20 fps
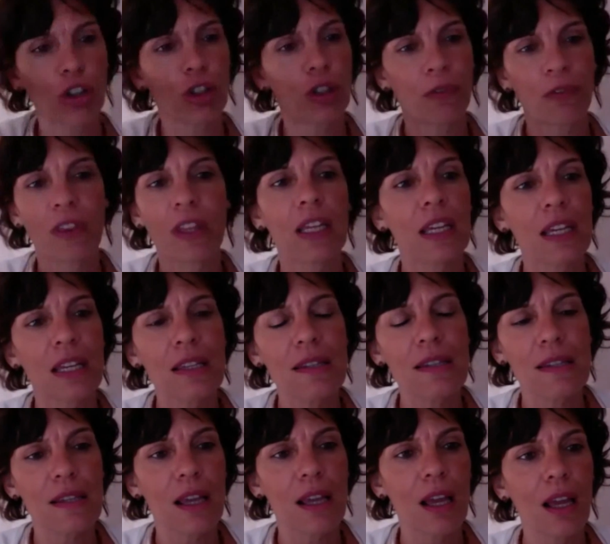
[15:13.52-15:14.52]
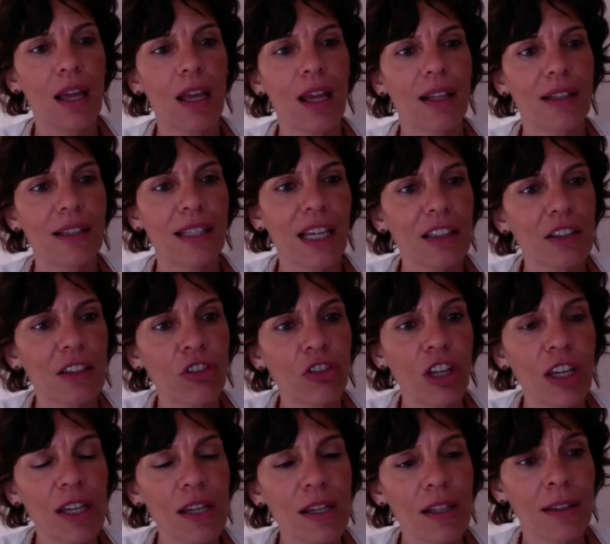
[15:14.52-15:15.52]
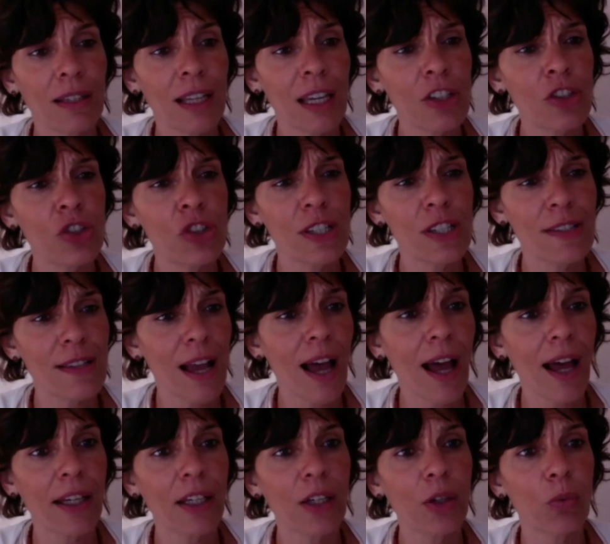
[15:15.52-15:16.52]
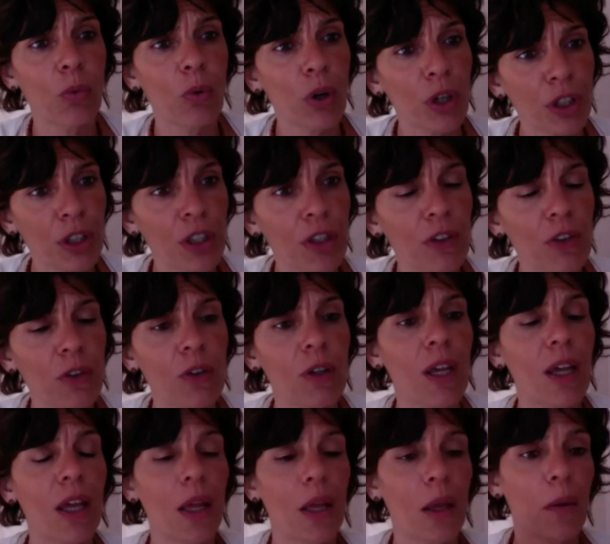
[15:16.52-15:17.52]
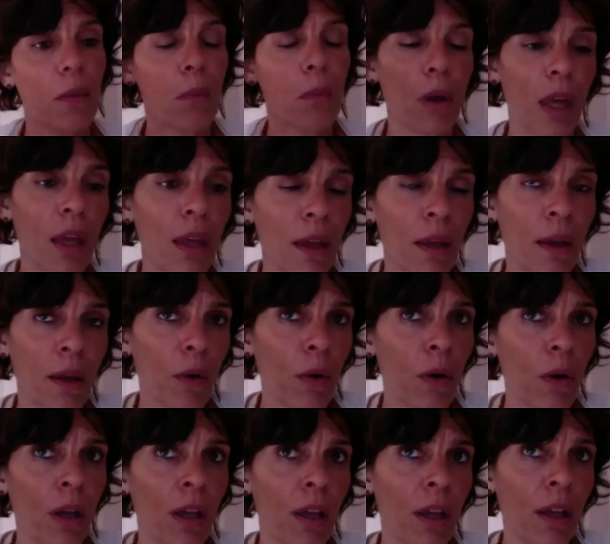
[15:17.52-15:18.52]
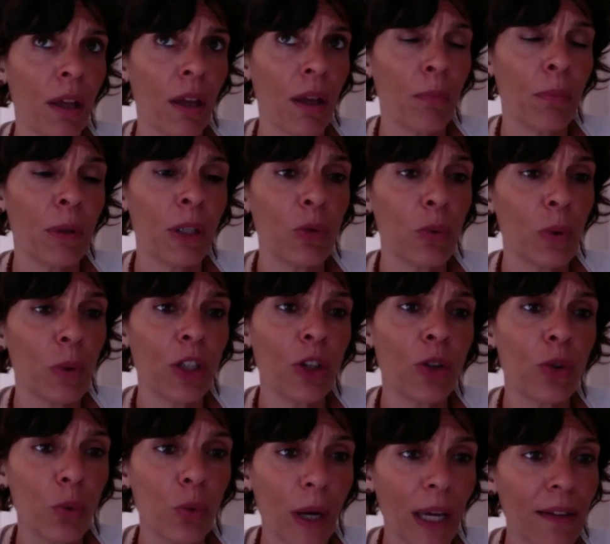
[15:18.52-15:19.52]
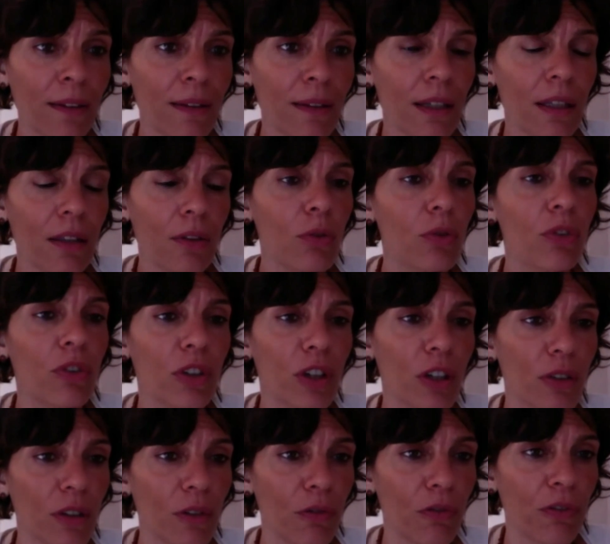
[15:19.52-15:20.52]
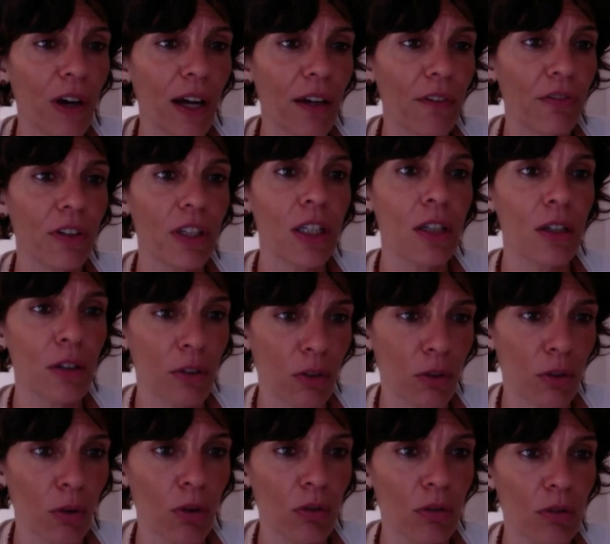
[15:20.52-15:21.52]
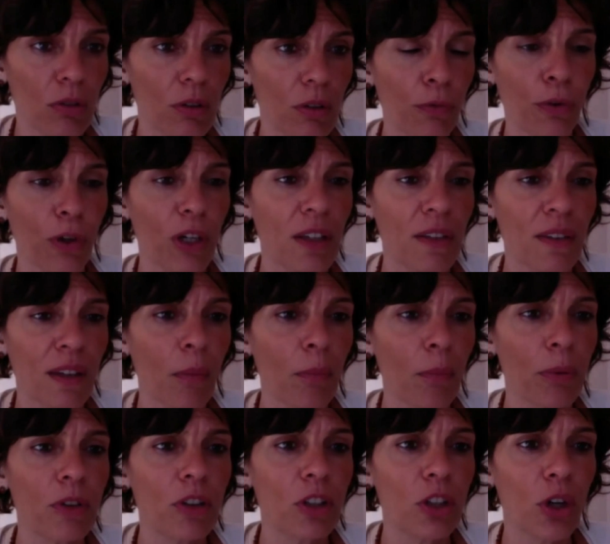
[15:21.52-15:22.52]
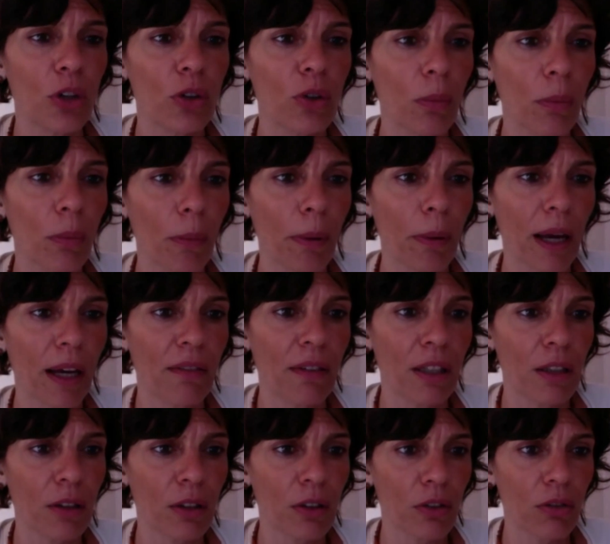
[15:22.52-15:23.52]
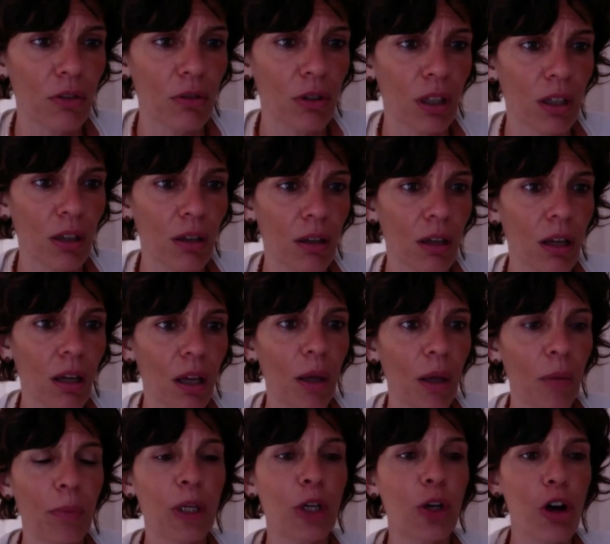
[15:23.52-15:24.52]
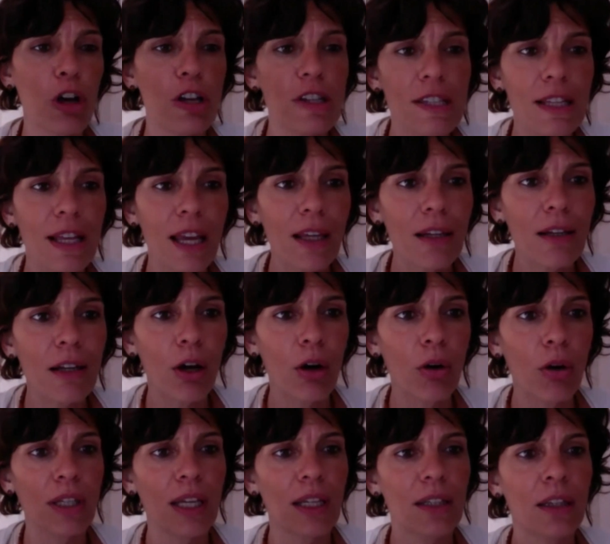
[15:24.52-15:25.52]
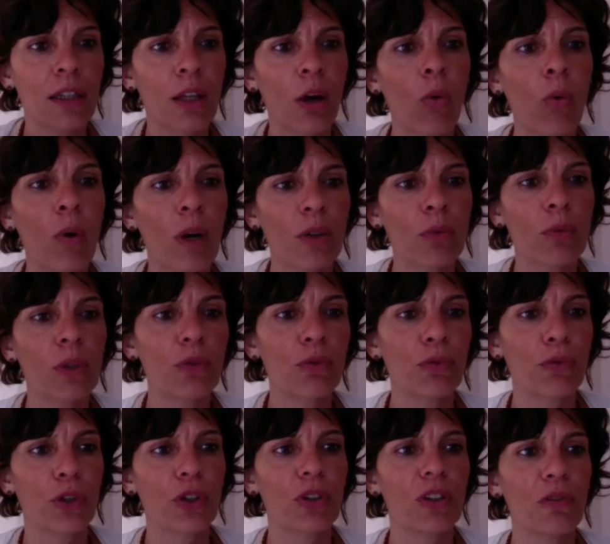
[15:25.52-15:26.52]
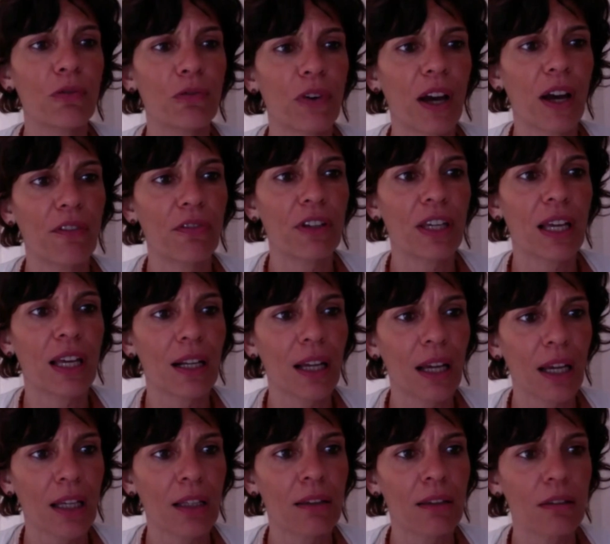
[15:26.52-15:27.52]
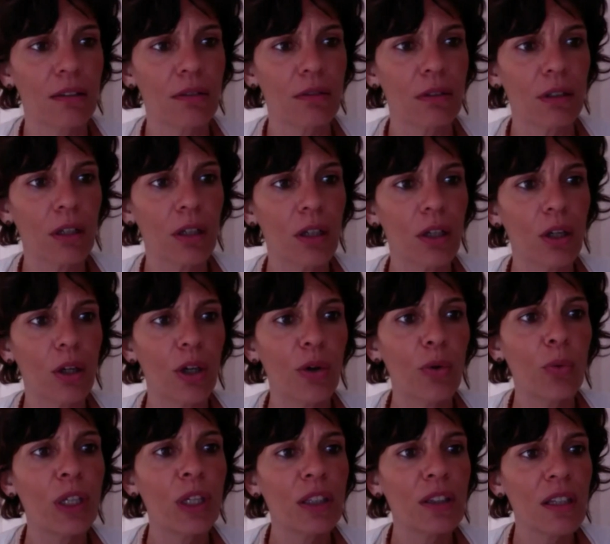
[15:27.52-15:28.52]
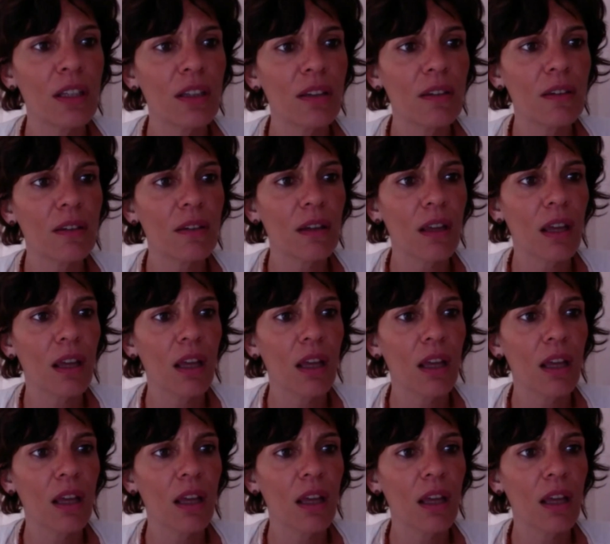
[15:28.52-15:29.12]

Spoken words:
of this that they just hire workers between 20 to 35 years old. For example, the automobile industry, because they know that no one with 45 can handle with these